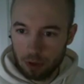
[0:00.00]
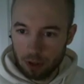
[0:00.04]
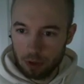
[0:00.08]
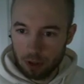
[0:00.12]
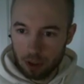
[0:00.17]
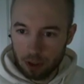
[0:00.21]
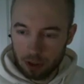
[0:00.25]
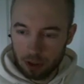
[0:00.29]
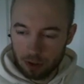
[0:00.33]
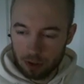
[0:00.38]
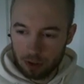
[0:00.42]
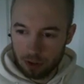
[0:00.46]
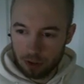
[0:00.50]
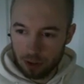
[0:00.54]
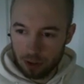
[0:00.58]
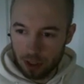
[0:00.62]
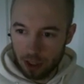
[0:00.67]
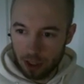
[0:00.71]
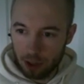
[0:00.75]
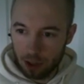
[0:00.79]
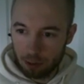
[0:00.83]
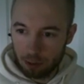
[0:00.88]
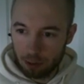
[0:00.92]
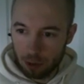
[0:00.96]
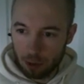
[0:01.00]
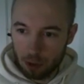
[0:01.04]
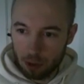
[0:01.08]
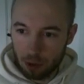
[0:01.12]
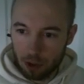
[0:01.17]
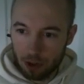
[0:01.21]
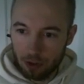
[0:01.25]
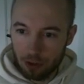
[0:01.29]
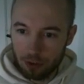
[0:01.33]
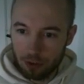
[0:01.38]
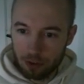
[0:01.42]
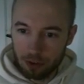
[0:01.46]
getting CI of
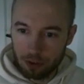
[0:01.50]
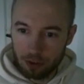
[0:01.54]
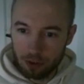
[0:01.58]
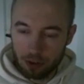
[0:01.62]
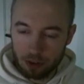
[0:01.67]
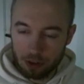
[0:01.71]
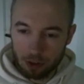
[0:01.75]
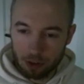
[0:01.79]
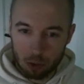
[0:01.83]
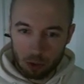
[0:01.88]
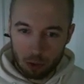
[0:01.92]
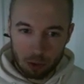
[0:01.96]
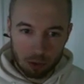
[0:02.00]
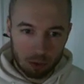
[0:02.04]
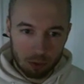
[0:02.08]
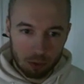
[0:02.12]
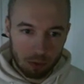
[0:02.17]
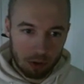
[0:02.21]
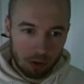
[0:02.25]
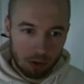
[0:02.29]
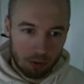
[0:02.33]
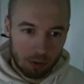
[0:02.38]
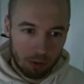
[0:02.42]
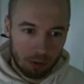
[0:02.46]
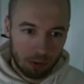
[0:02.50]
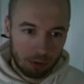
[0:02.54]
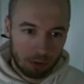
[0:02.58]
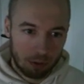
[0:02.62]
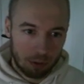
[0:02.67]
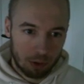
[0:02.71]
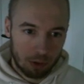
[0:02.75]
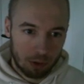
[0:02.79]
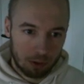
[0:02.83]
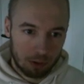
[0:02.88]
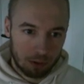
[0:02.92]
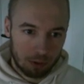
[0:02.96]
course, and Ghost Reaver of
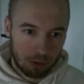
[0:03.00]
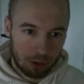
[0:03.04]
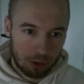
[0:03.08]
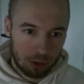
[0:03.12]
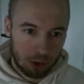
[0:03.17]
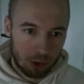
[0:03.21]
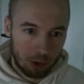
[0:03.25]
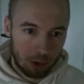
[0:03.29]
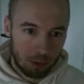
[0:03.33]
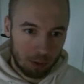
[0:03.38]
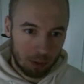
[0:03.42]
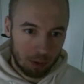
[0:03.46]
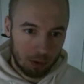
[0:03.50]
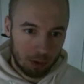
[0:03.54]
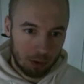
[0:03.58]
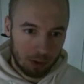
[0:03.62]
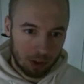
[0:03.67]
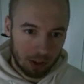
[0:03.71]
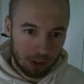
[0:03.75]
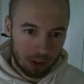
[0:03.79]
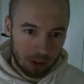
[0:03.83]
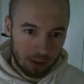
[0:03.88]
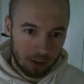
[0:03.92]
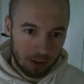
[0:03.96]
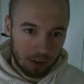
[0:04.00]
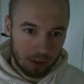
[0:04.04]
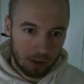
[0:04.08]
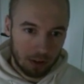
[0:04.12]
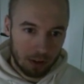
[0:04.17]
course of the notables, and